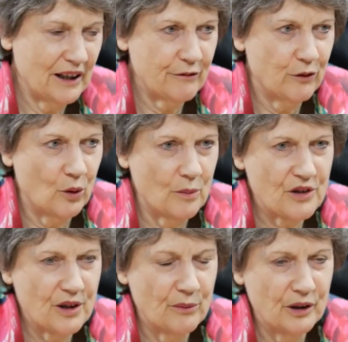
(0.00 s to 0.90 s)

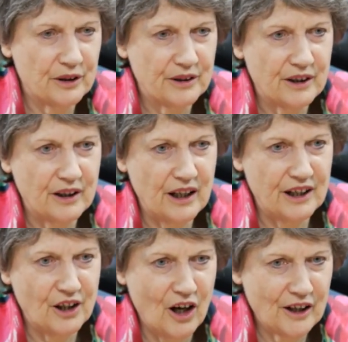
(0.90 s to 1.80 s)
platforms, and we're in
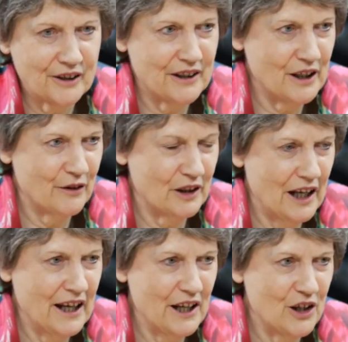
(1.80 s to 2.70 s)
an irony of
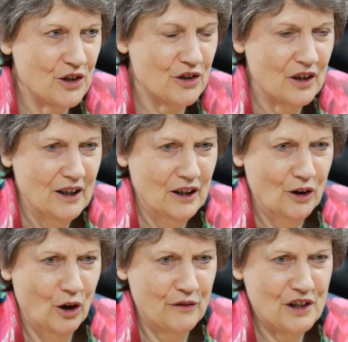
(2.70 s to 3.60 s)
an age
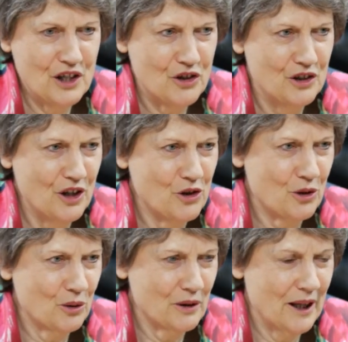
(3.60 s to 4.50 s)
of these
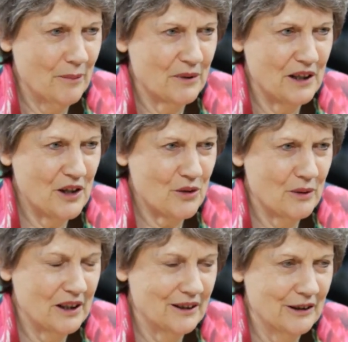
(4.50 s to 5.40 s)
digital companies
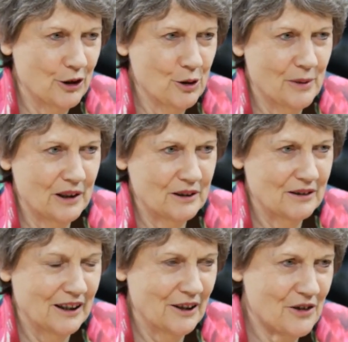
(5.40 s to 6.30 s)
where Uber
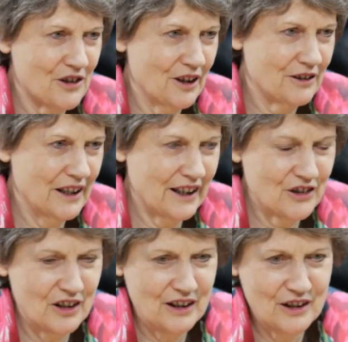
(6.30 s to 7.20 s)
owns no
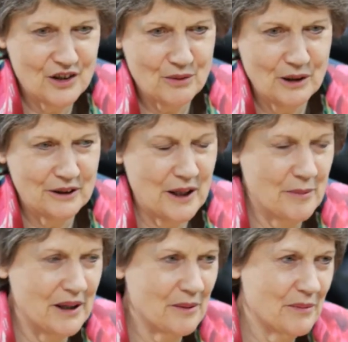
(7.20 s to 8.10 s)
taxis, right. where
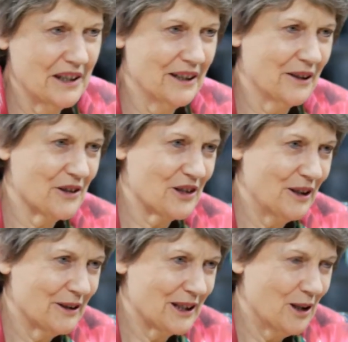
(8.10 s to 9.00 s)
Airbnb owns
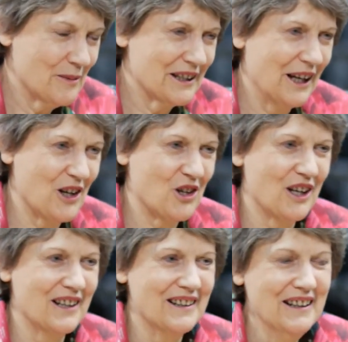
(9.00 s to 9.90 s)
no
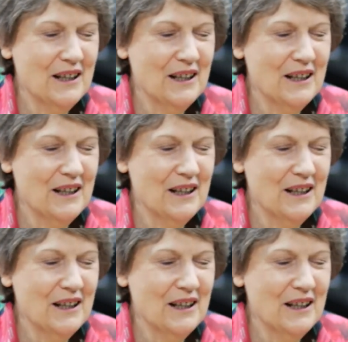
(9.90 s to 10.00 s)
accommodation,